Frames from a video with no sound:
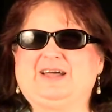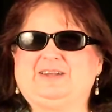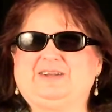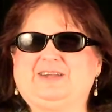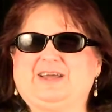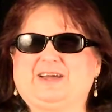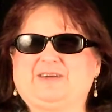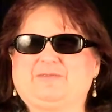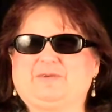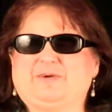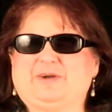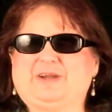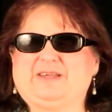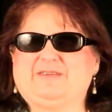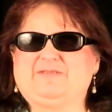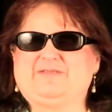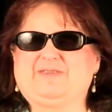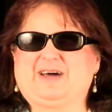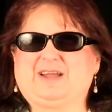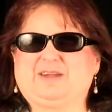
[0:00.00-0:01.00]
check for any
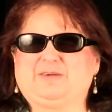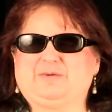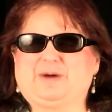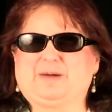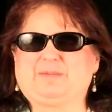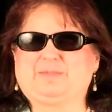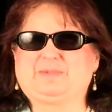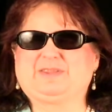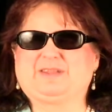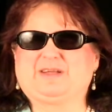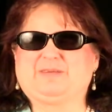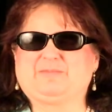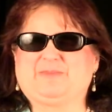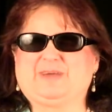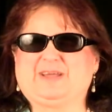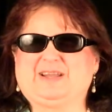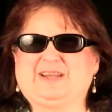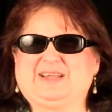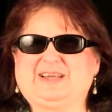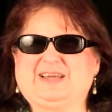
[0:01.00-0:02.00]
follow-ups on
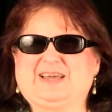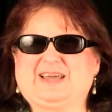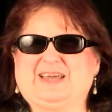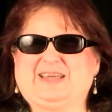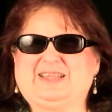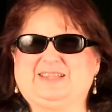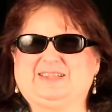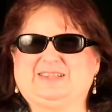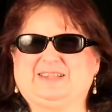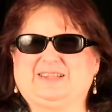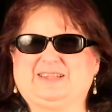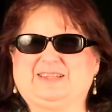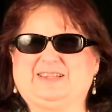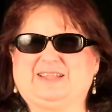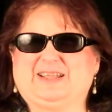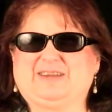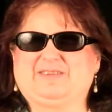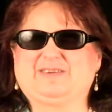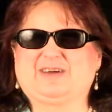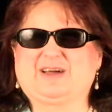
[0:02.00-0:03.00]
pending cases
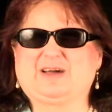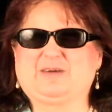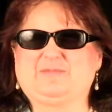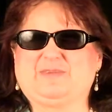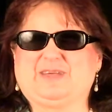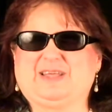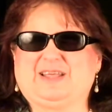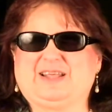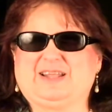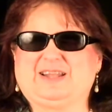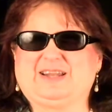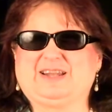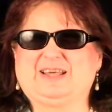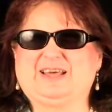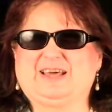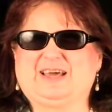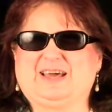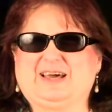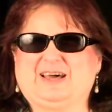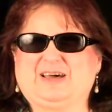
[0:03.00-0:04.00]
that have come in
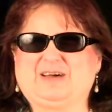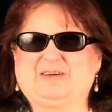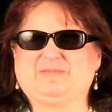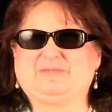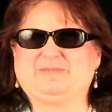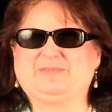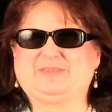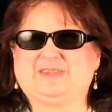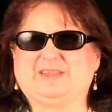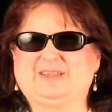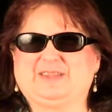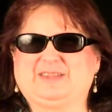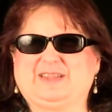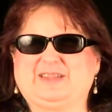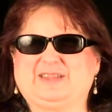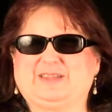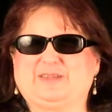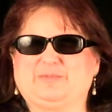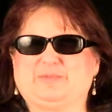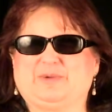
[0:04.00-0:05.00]

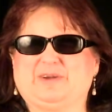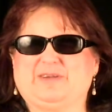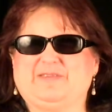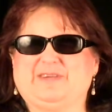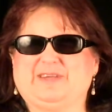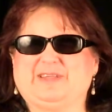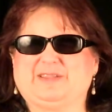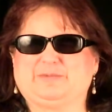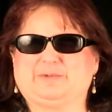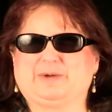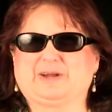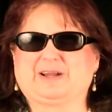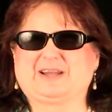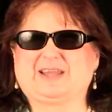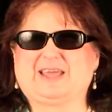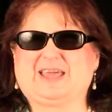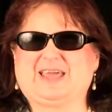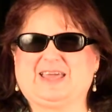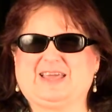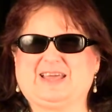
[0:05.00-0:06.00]
since the previous
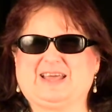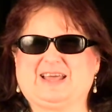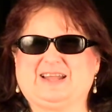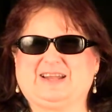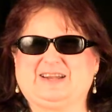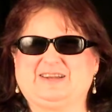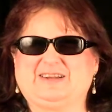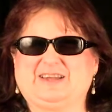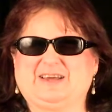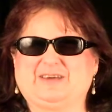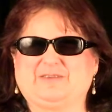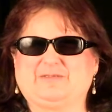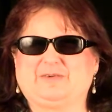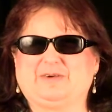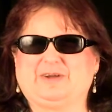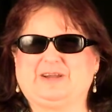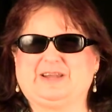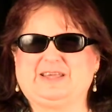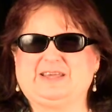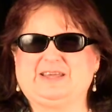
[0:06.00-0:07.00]
workday and check for
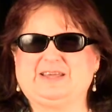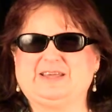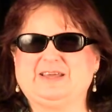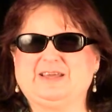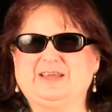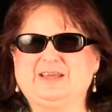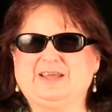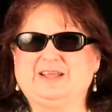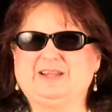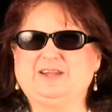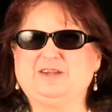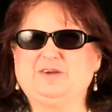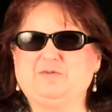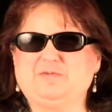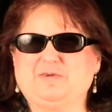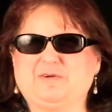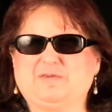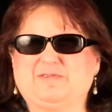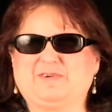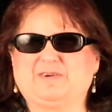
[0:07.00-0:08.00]
any new
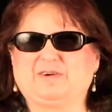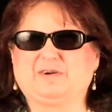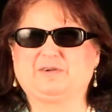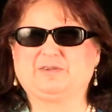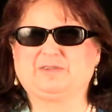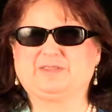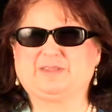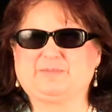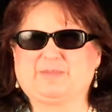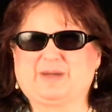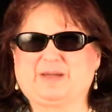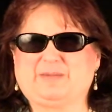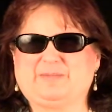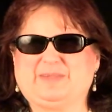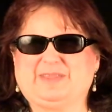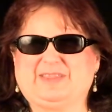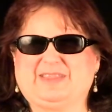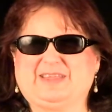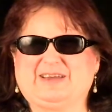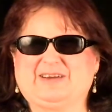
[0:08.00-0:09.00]
referrals that might
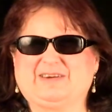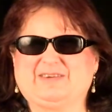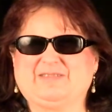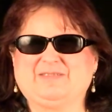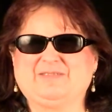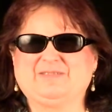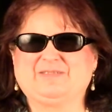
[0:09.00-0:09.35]
be there.